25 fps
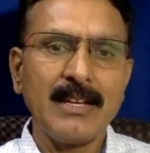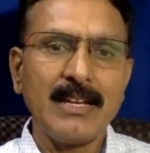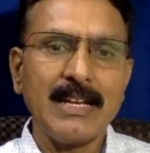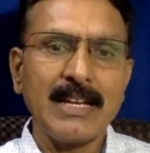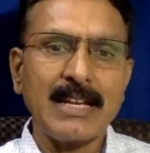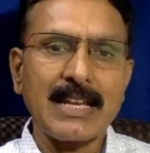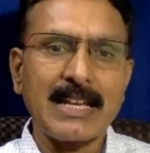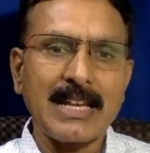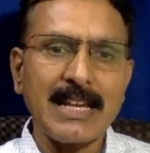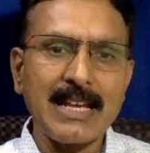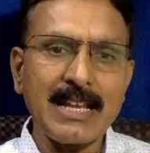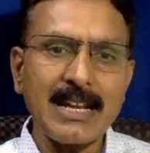
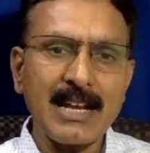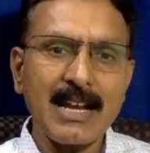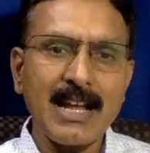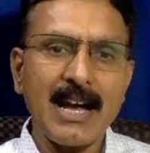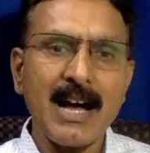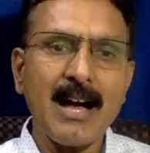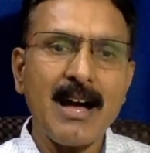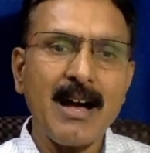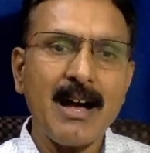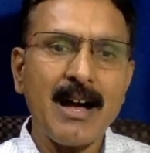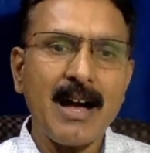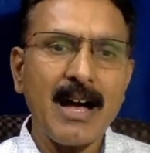
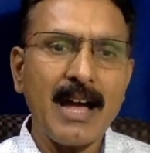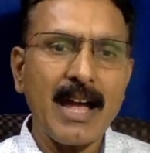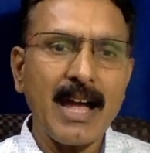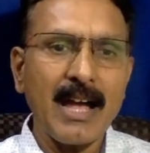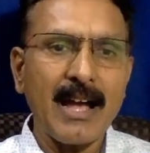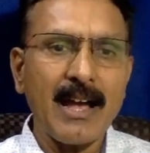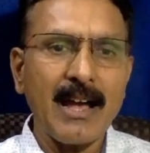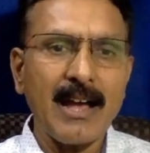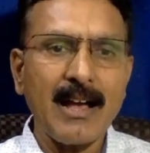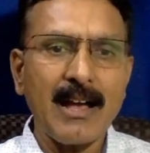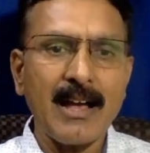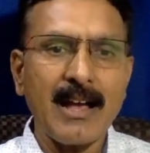Kerala,
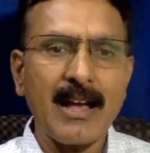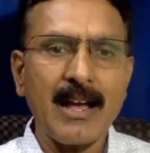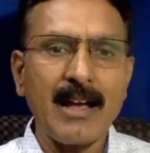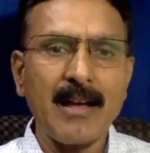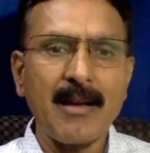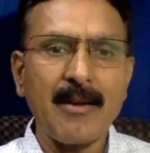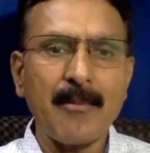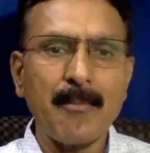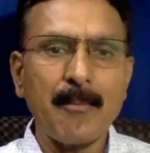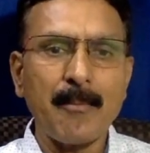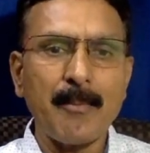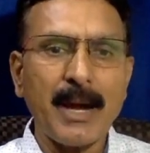
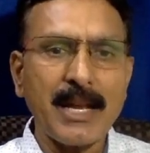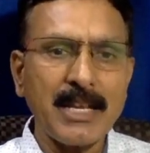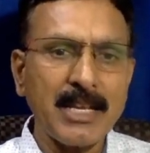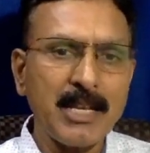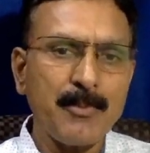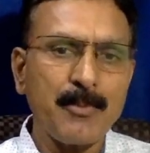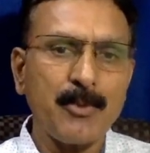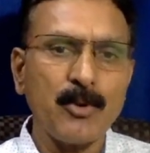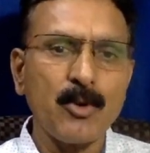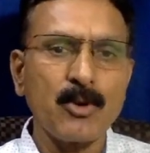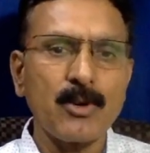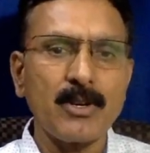
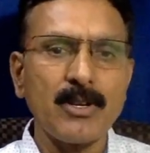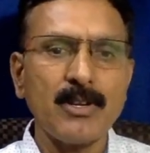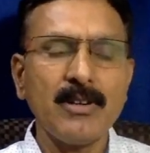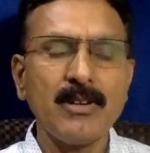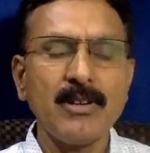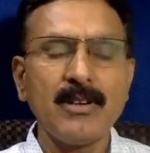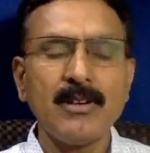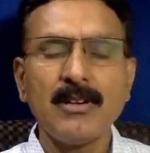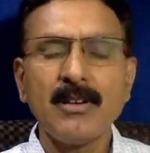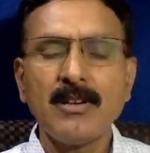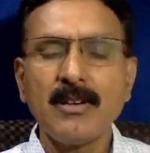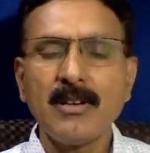Manipur,
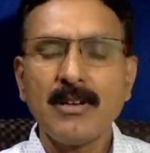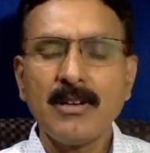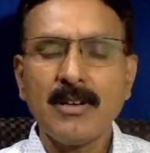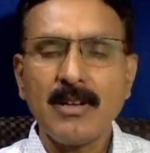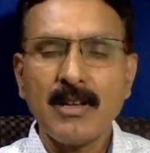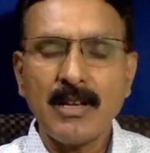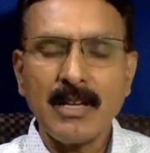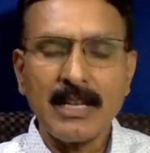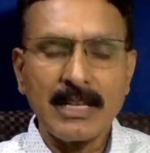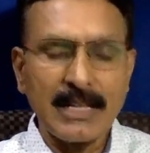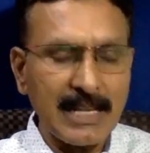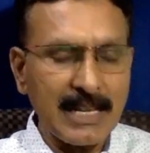
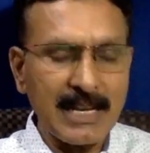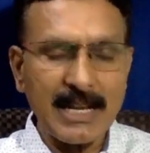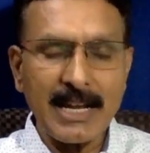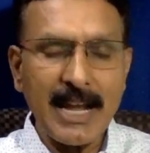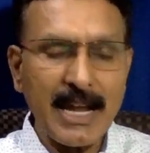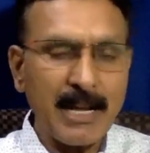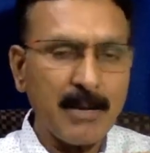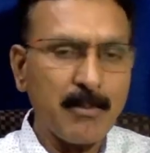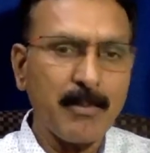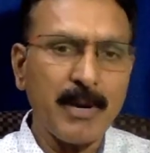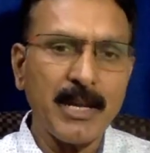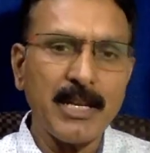Kerala
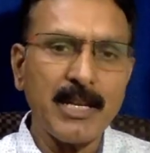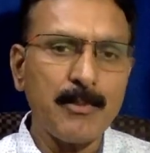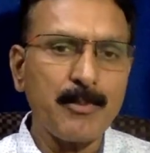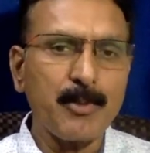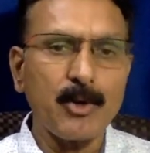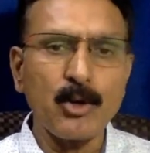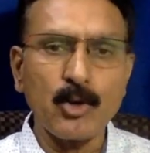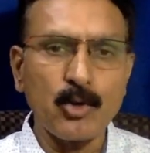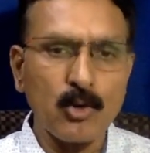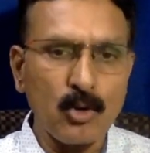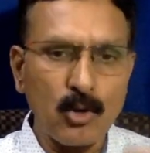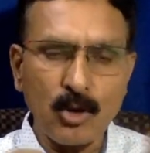and Manipur
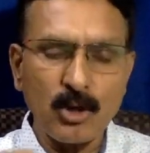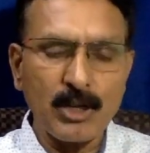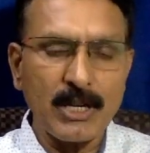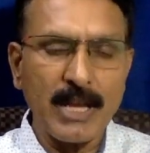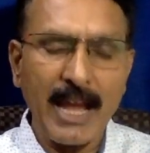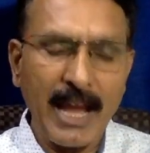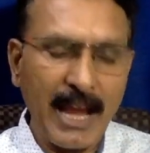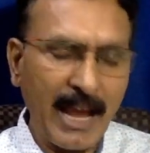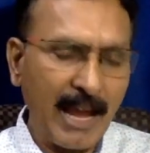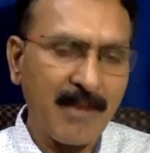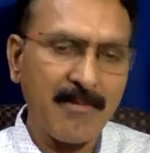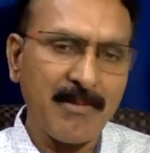do not
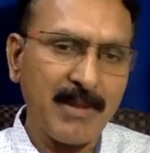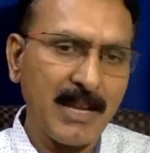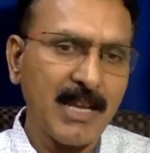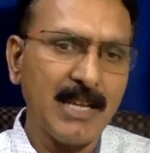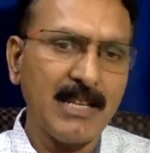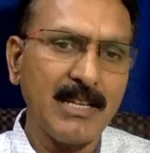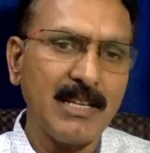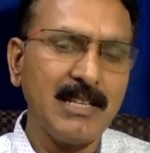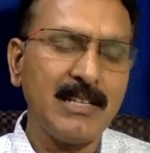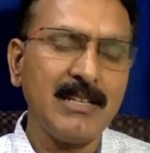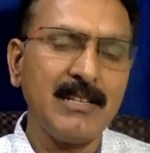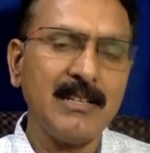have
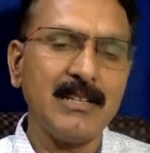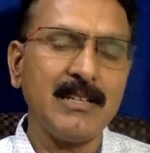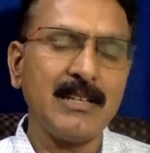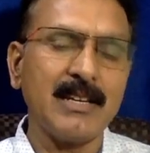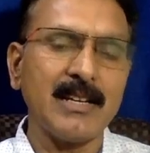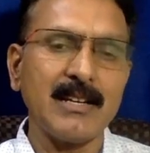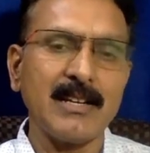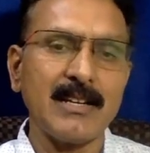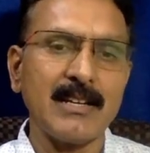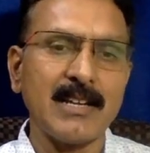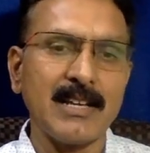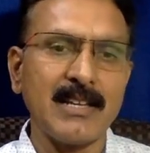any
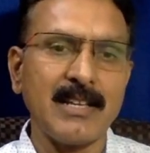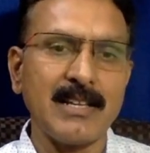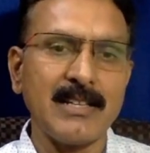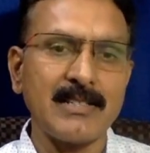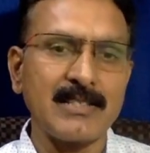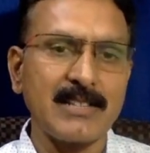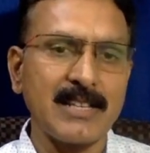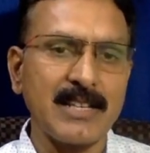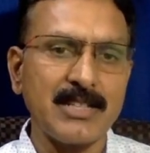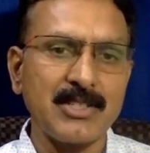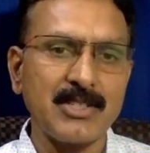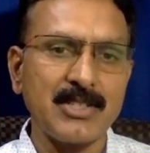
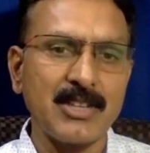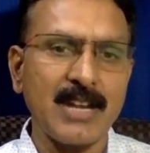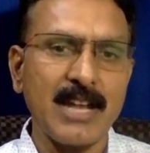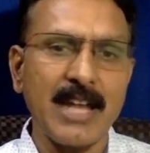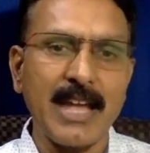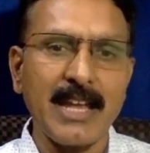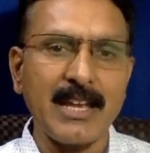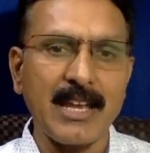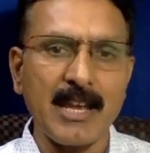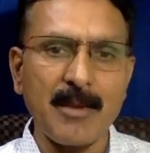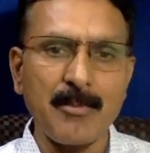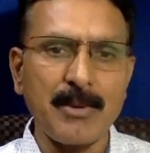legislature
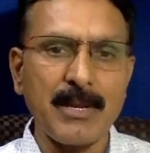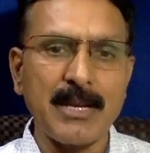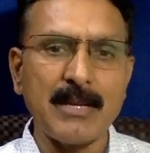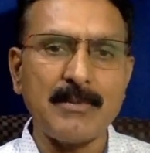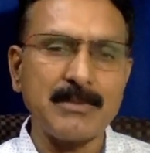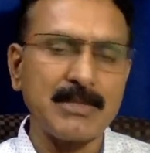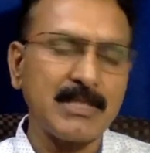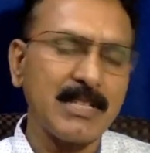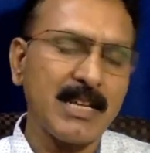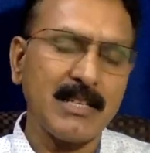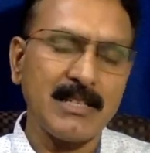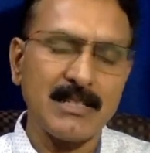like
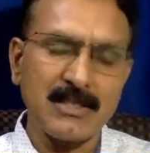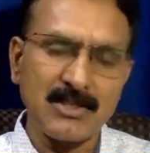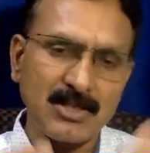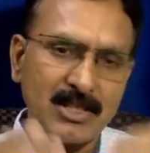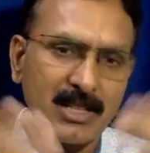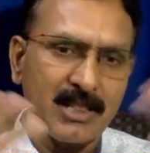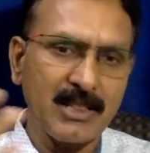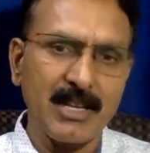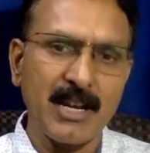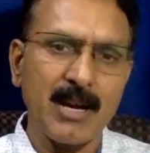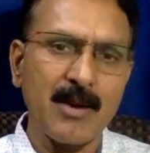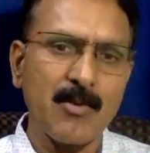APMC, and
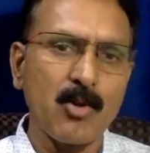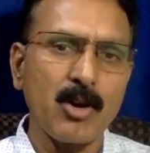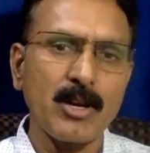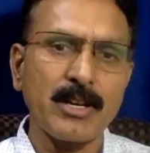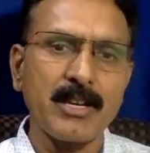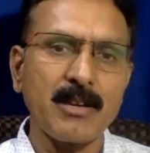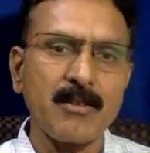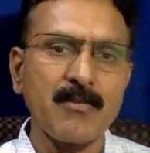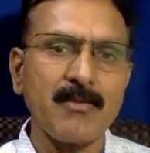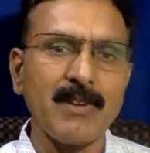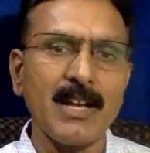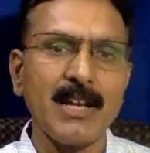still they are
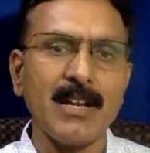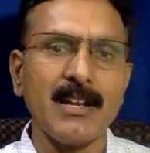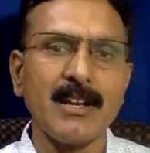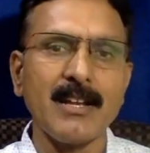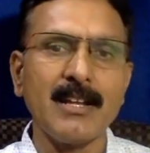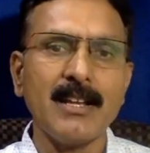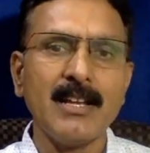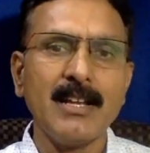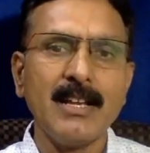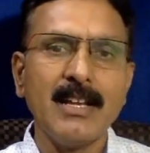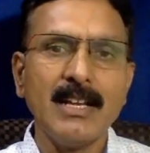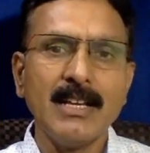working well.
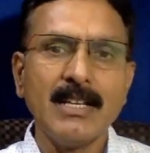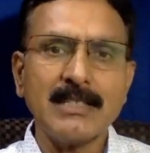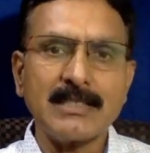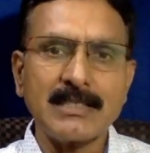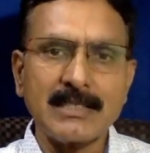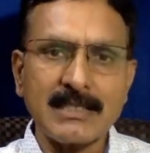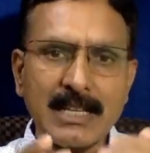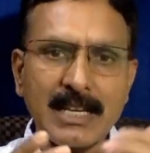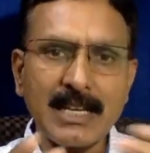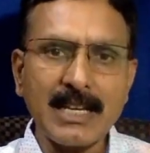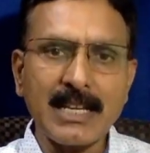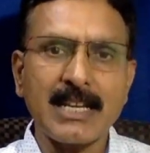
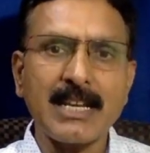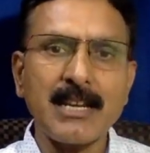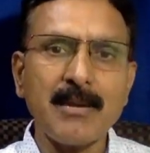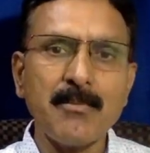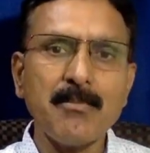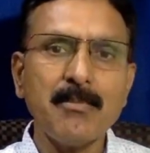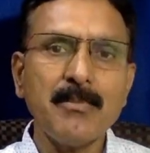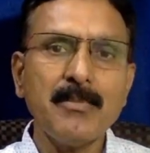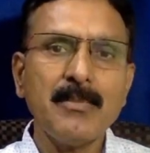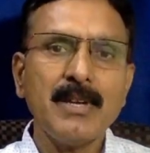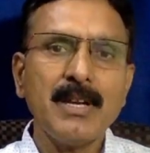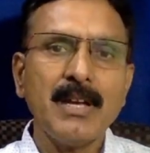
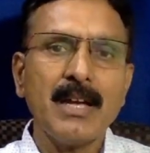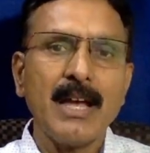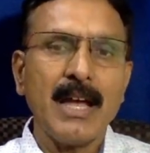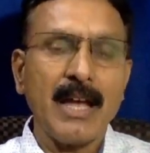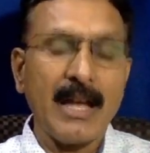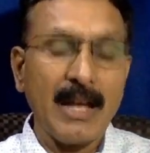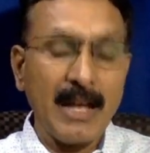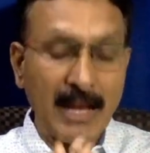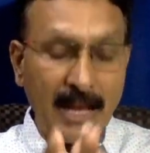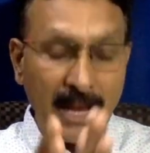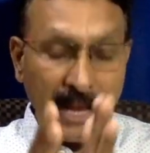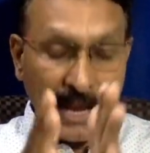Sikkim
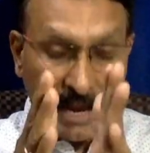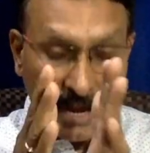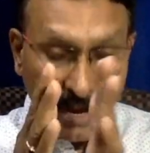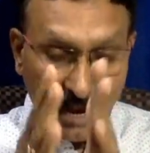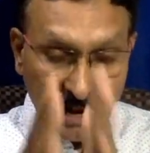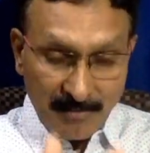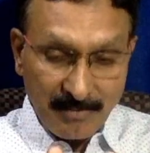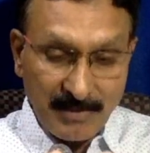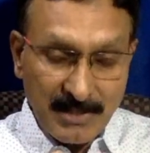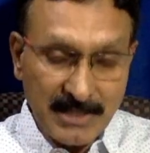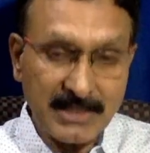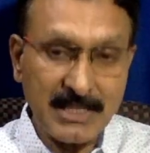
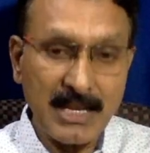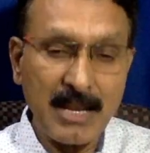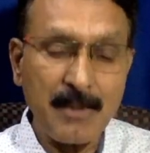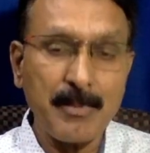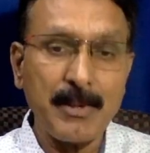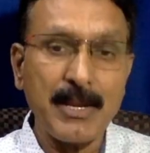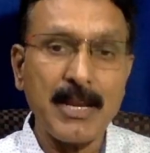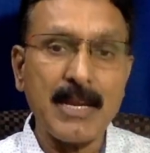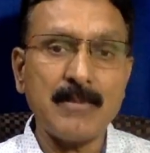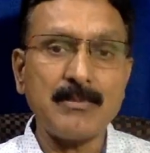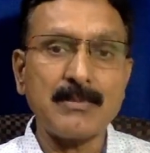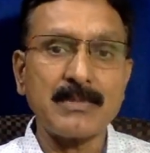have this
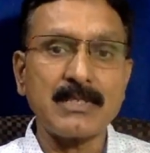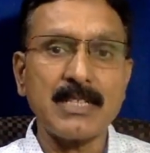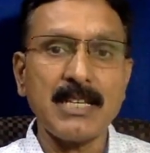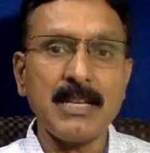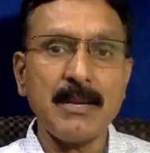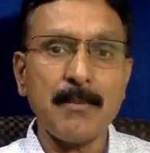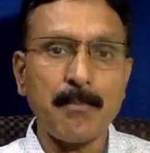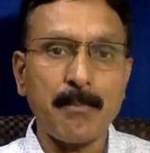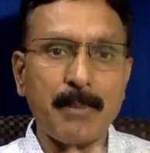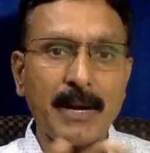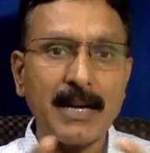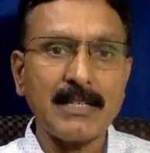
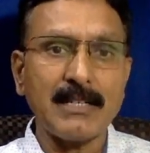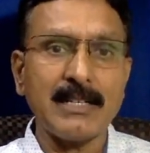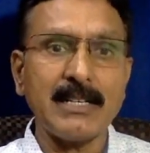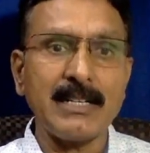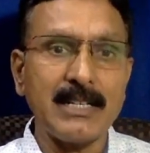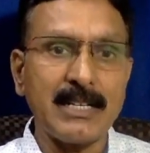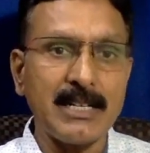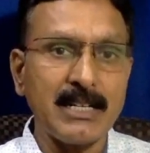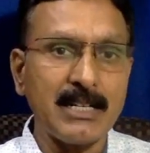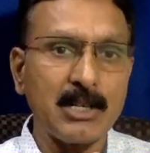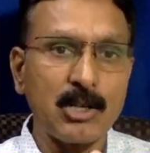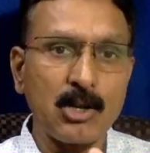APMC but
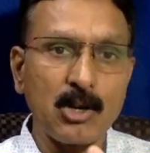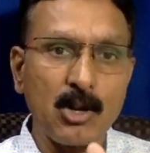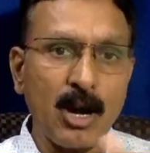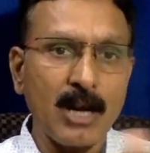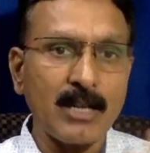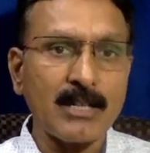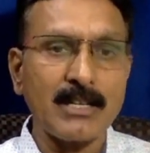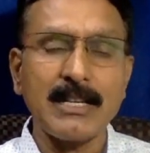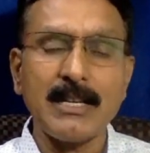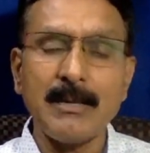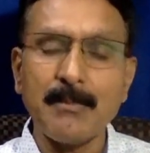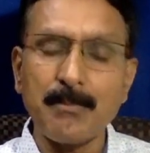did
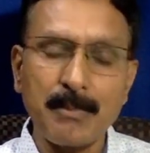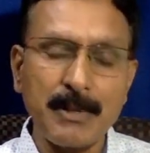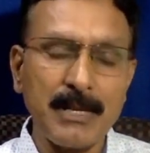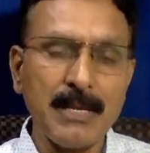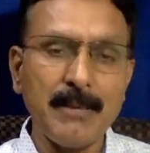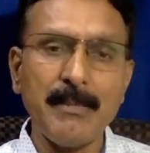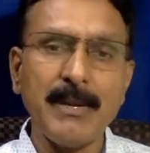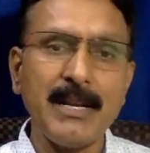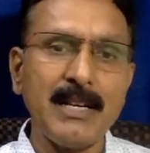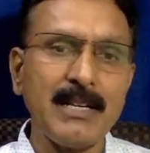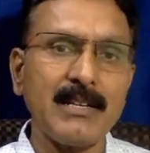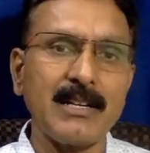not
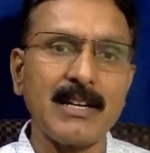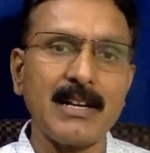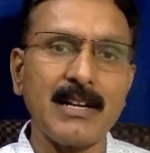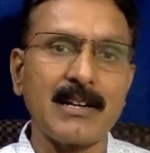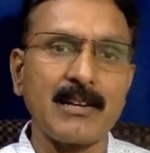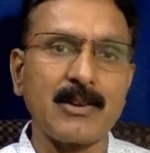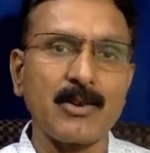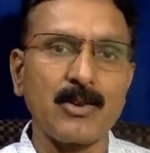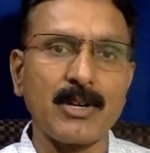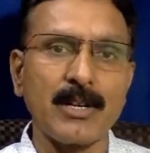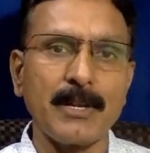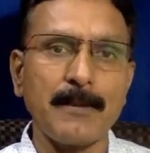implement till
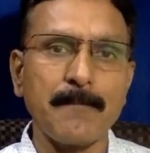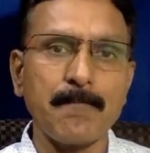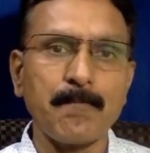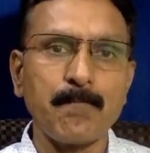today.